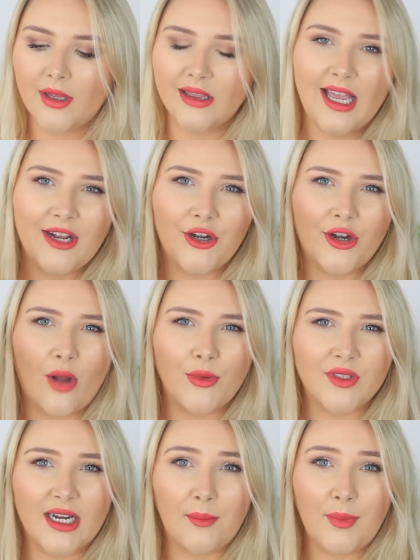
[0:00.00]
lighter,
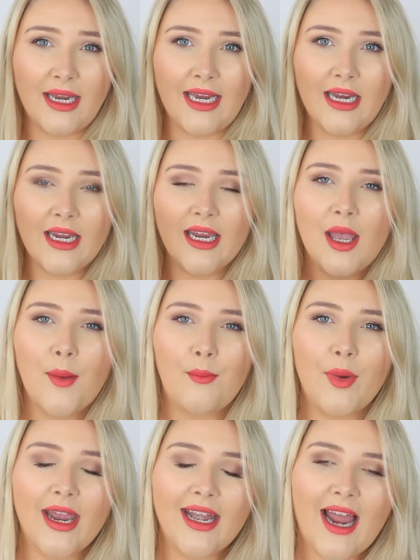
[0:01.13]
almost like a pink.
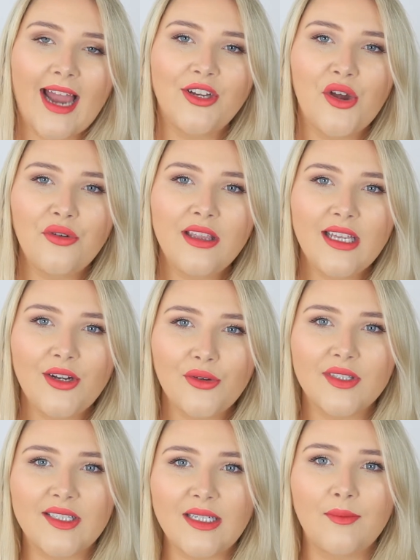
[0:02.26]
But I know that they
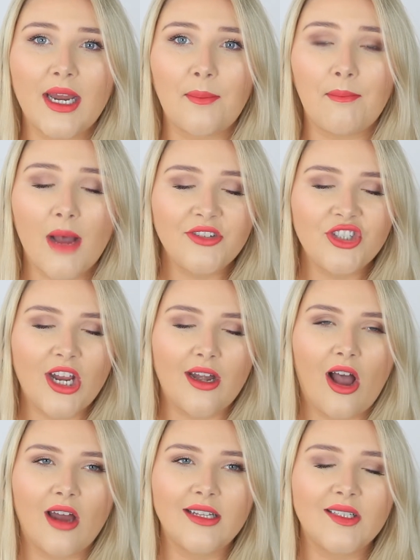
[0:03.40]
don't seem like much, and
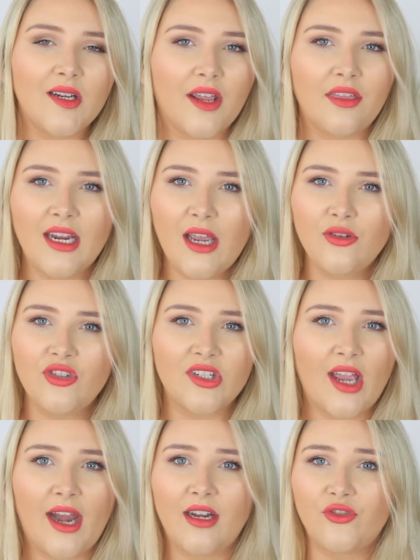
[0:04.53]
honestly, I think I was just
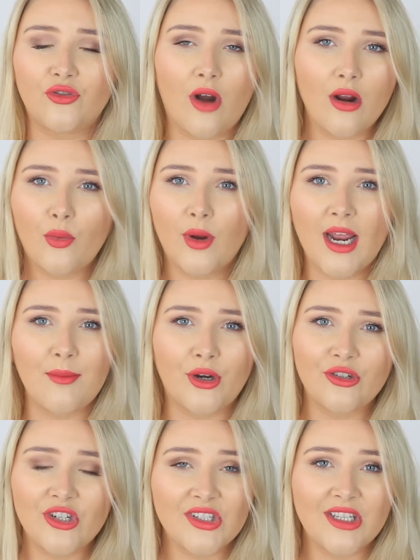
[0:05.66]
kind of drunk when I
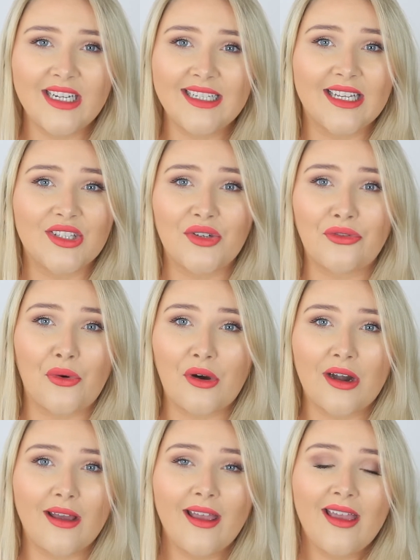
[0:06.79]
purchased these at
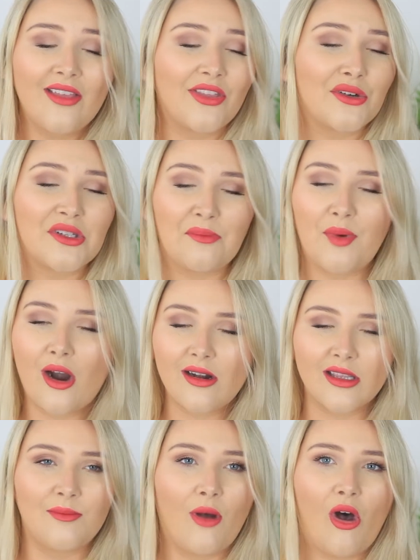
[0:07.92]
Sephora. There was a bar
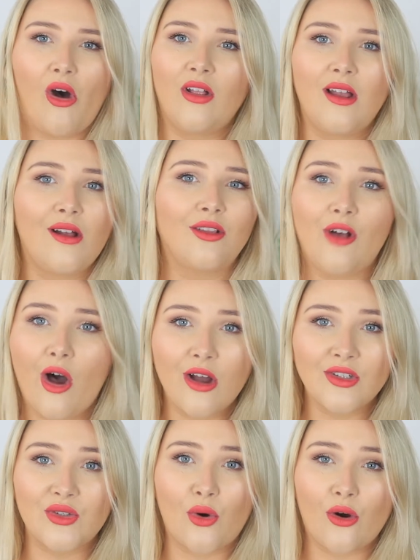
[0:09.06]
in the mall. Long
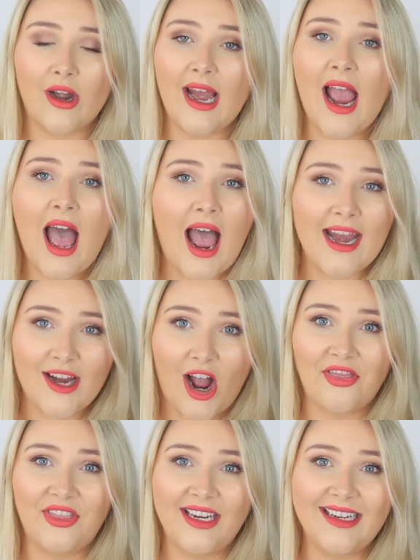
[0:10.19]
story, I
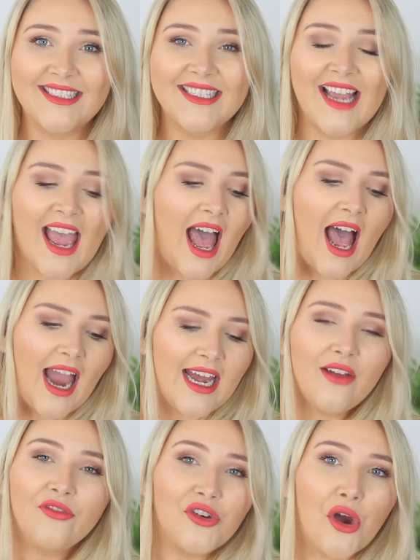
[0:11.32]
got these. I
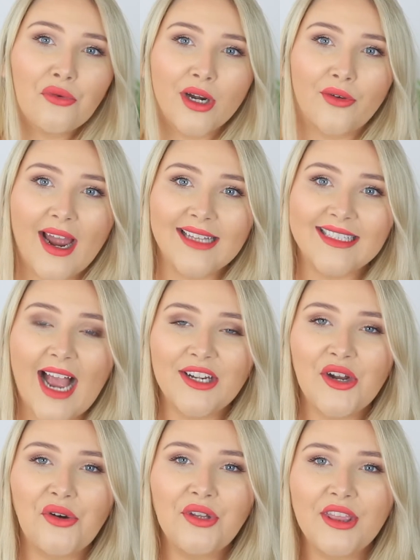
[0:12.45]
have no regrets. I
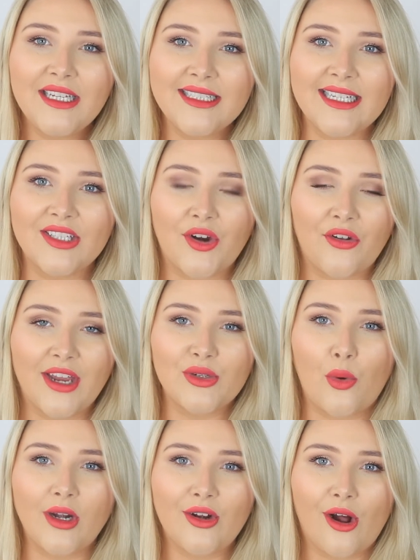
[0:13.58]
know that these things are like
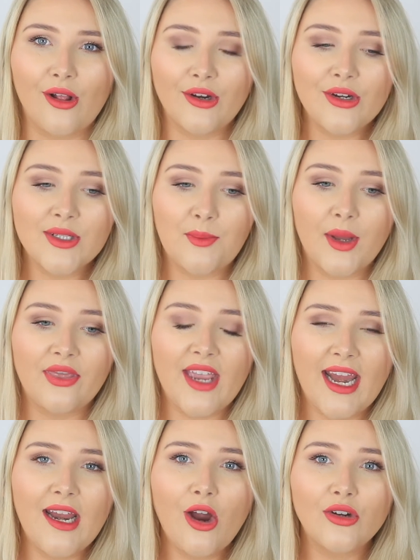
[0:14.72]
$20, but
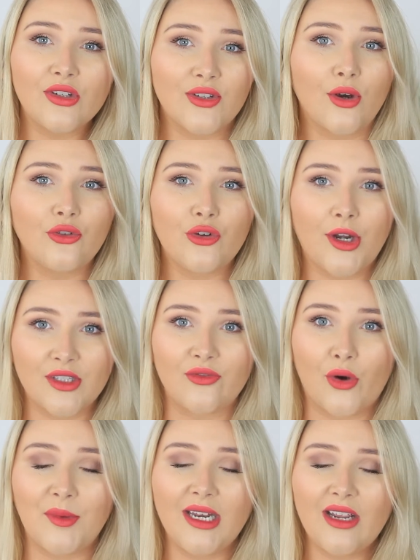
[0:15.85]
they are so
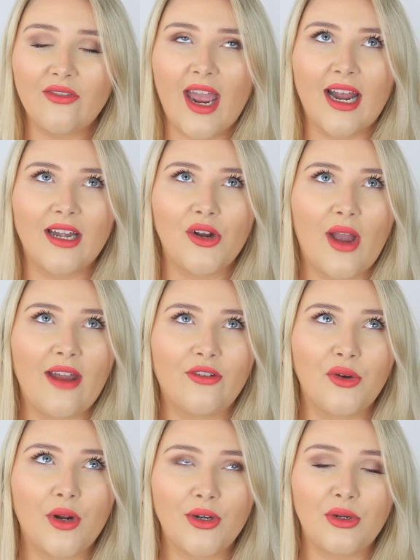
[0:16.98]
transformative, and I know
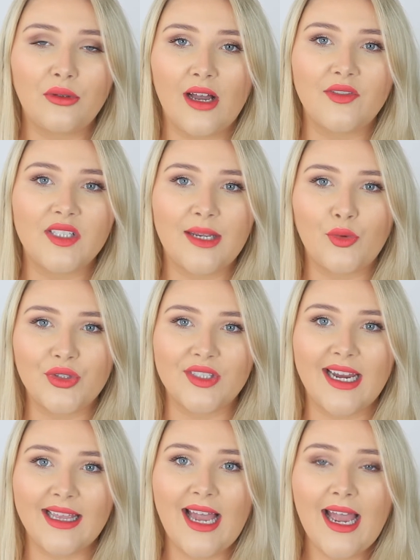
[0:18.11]
everyone who loves them will
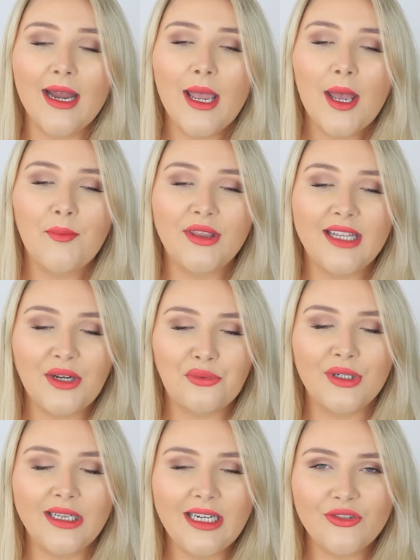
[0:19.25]
say that, but they
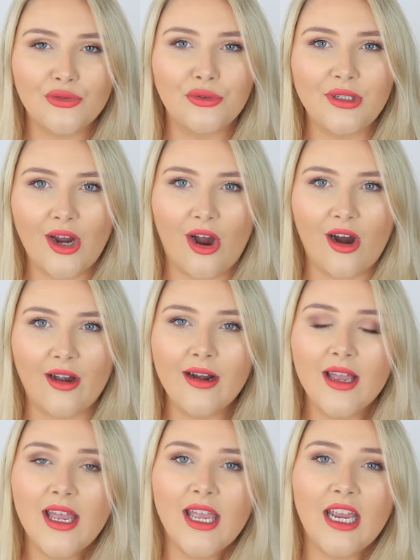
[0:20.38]
really truly are.
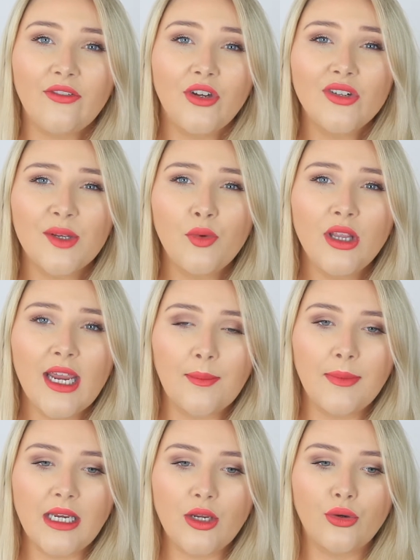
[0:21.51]
If you're someone like
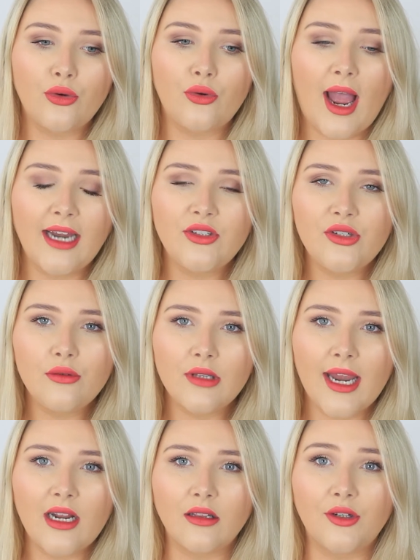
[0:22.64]
me who I do
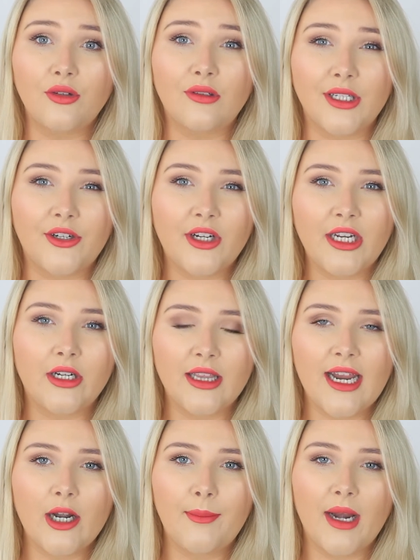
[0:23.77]
like a little glitter here and
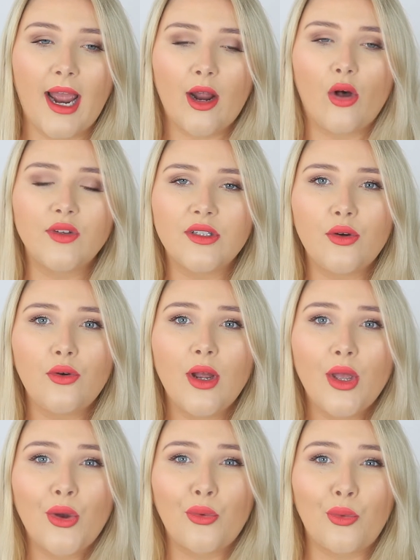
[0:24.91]
there, but I also
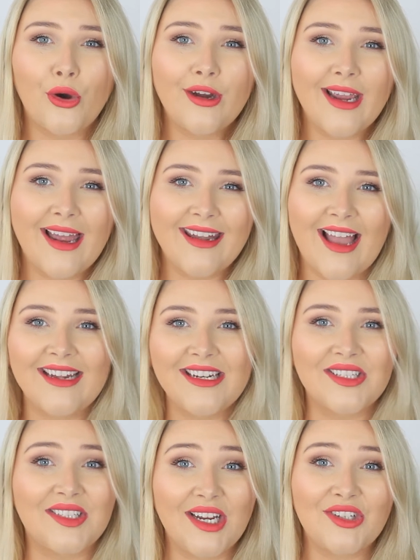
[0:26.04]
work a 9 to
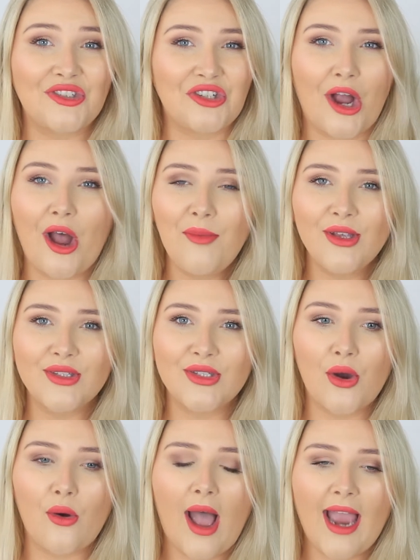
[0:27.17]
6 job,
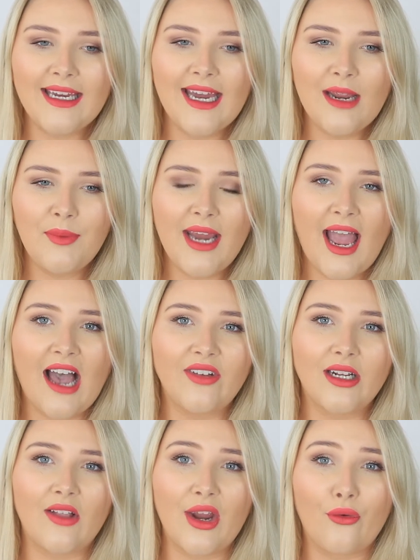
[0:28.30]
so I can't be
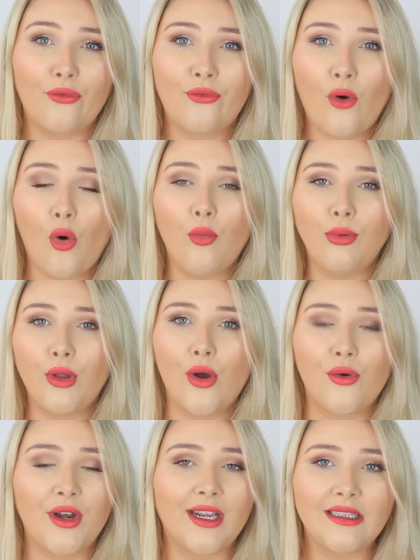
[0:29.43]
having like
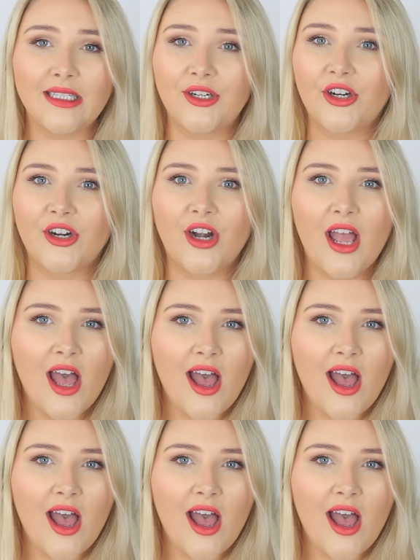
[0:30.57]
full-blown glitter